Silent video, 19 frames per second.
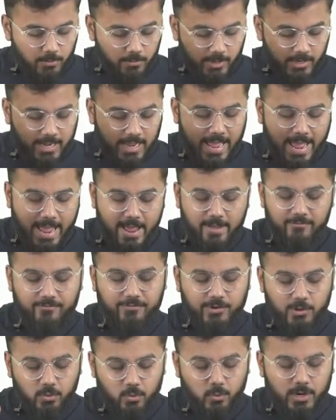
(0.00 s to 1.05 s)
But have
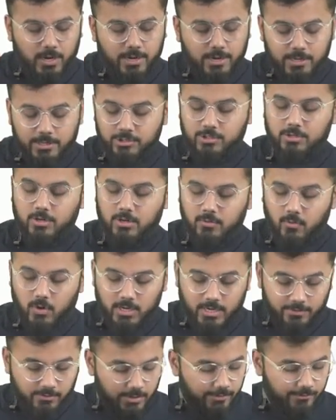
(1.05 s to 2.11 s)
you understood
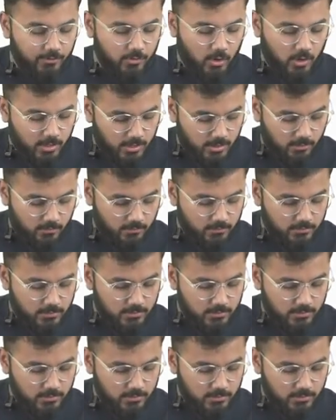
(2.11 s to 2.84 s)
whatever I've taught now?